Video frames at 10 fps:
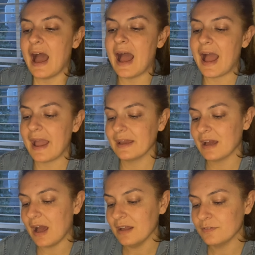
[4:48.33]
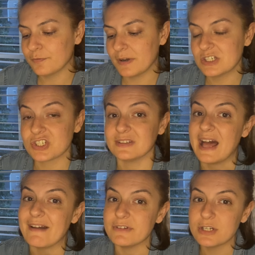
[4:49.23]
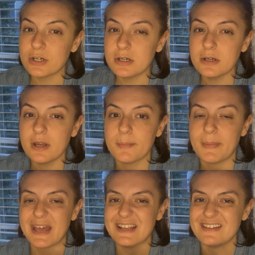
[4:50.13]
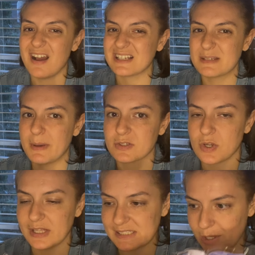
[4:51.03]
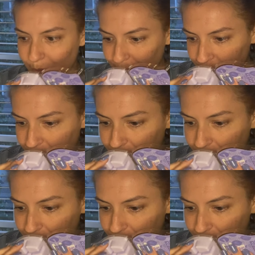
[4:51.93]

I got French lavender, but not to melt on its own.